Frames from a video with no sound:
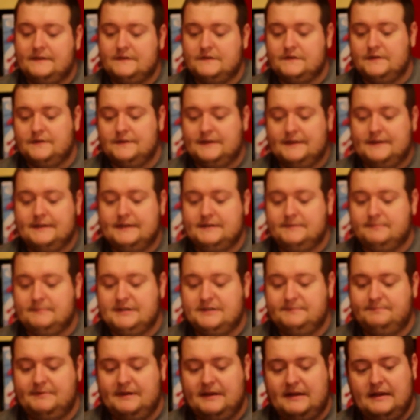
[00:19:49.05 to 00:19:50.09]
So then this
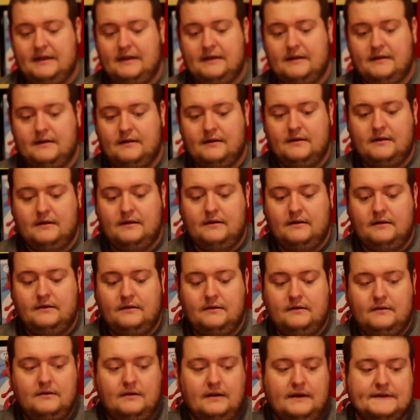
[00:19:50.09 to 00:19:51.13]
must be
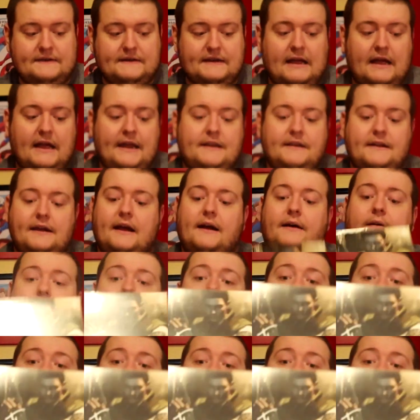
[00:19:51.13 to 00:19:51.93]
assigned, yeah.